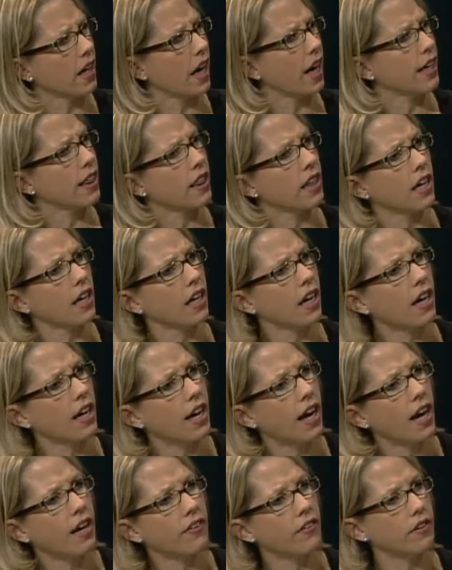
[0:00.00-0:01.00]
I think I'd
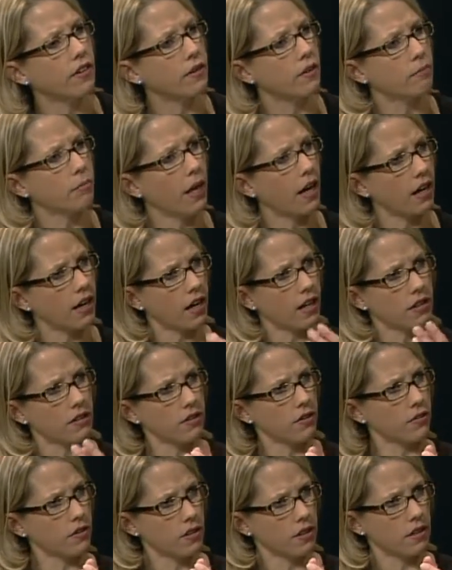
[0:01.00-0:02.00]
had the black-eyed
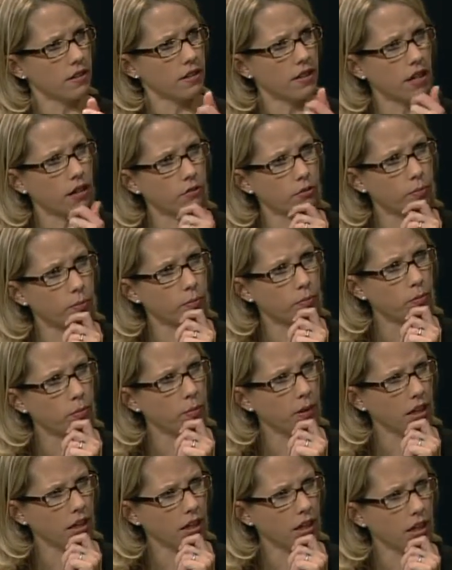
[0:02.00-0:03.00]
Susan. Isn't that Re-
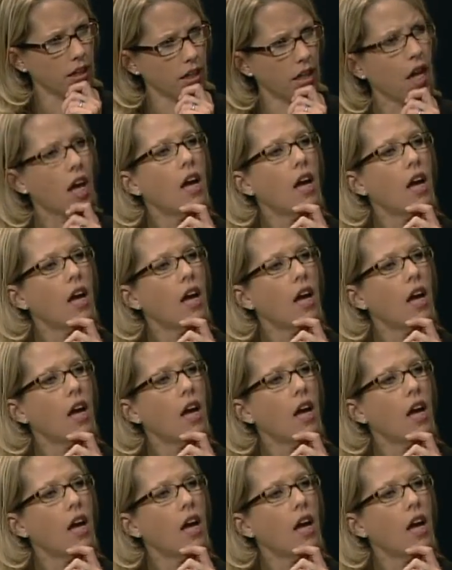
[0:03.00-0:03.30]
Rebecca? Yes,